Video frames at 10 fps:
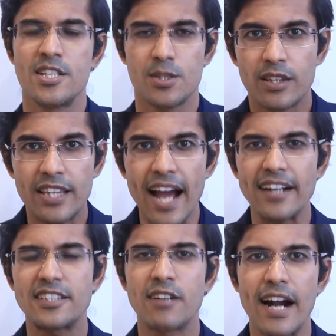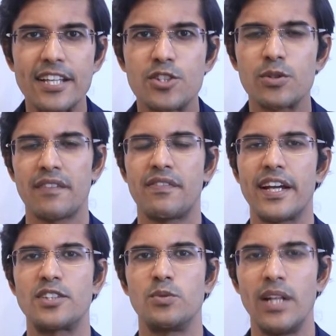So that gratitude
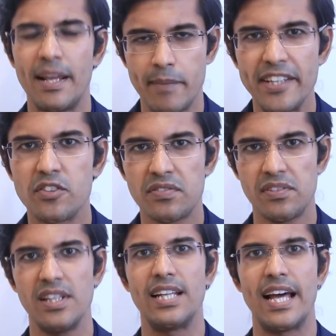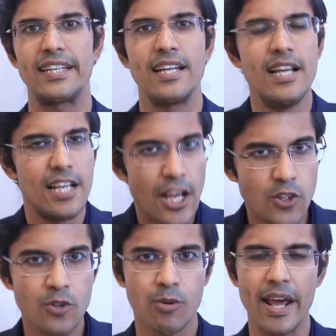effect will make you feel like a
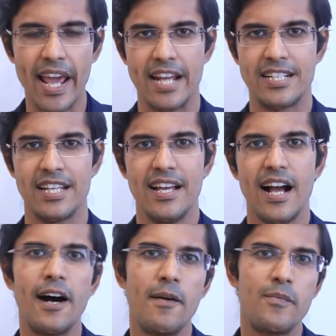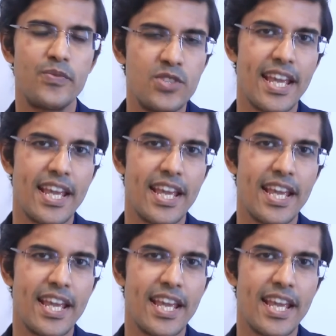great um,